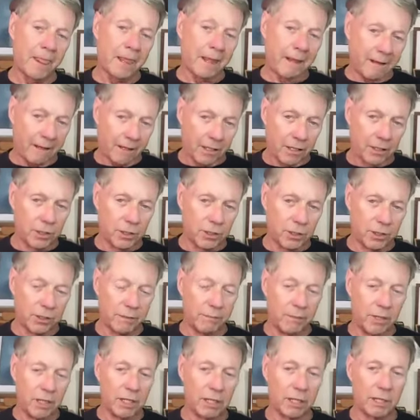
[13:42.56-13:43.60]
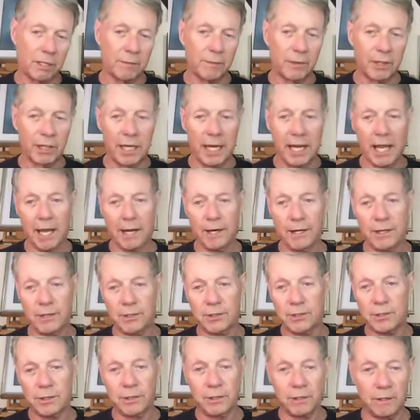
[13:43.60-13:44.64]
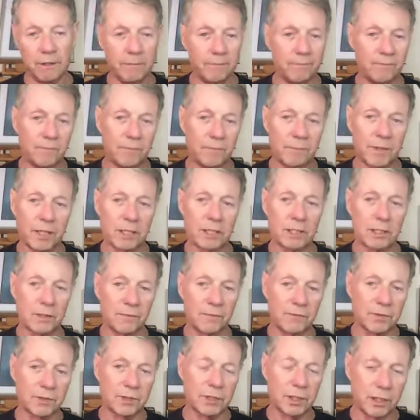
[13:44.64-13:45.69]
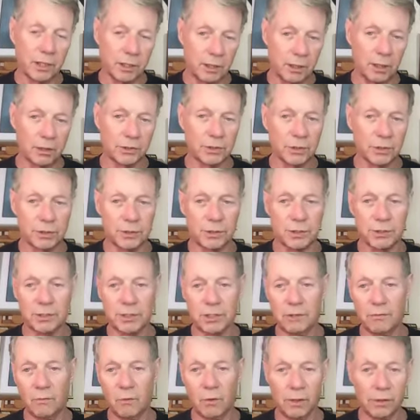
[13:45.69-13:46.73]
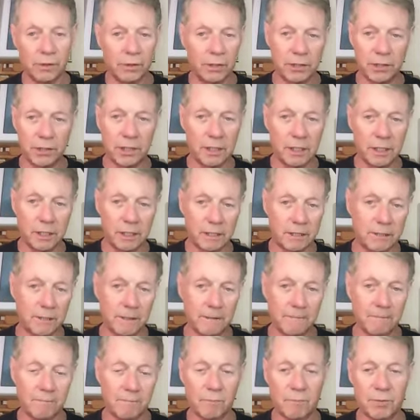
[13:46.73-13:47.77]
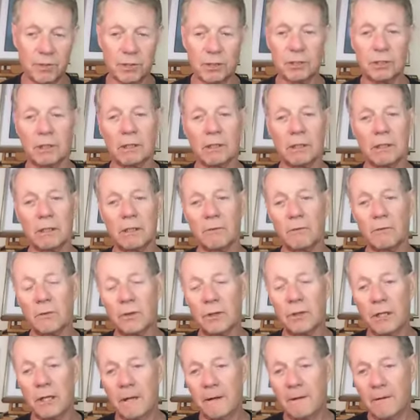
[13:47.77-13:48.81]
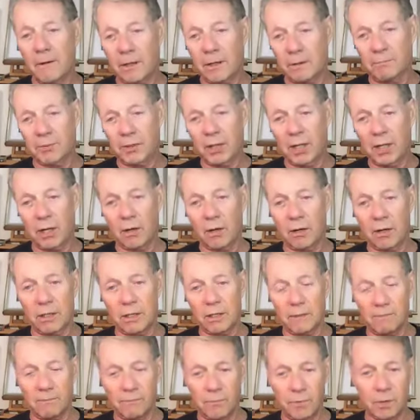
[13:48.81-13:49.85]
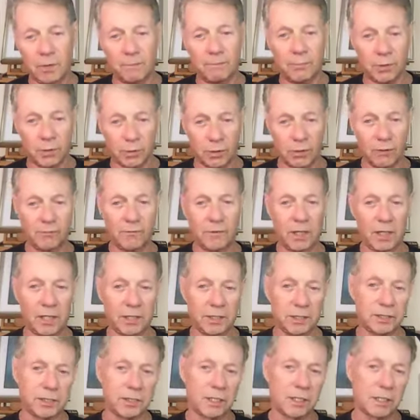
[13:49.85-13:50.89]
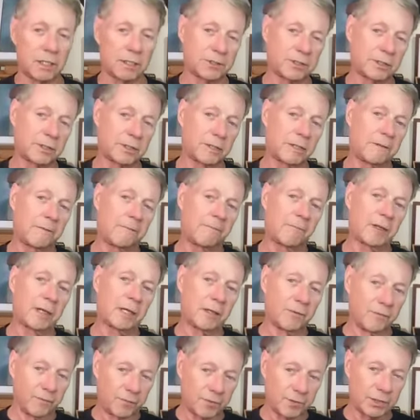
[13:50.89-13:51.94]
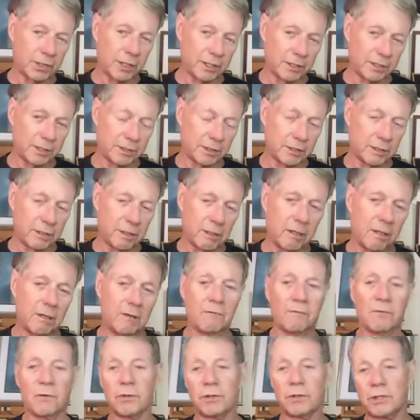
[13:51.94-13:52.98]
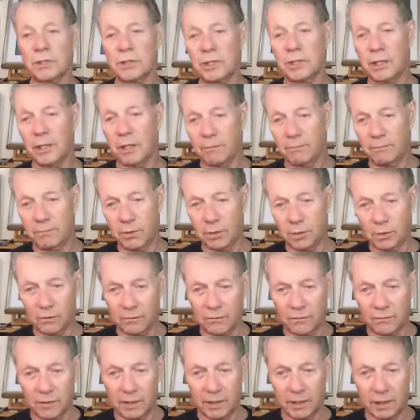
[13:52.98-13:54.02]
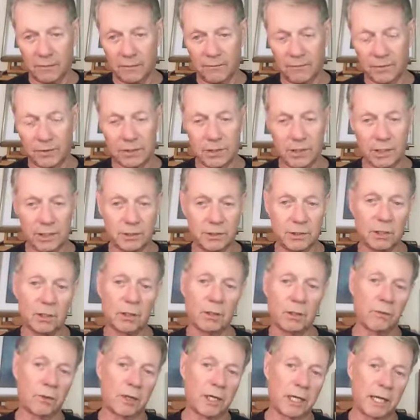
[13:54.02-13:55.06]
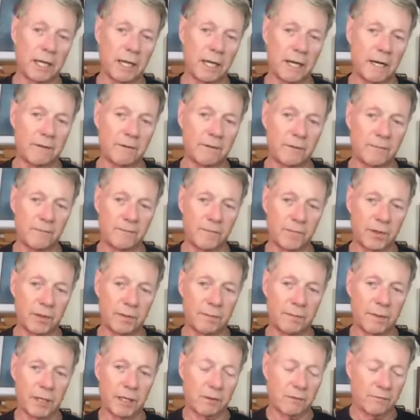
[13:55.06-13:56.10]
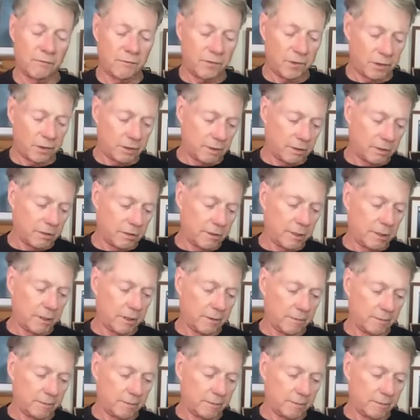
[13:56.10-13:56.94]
conditioned medium and add it to their mixed lymphocyte cultures to see whether it did anything, particularly with comparing the purified cells, lymphocytes, versus the unpurified lymphocytes that already had the macrophages there.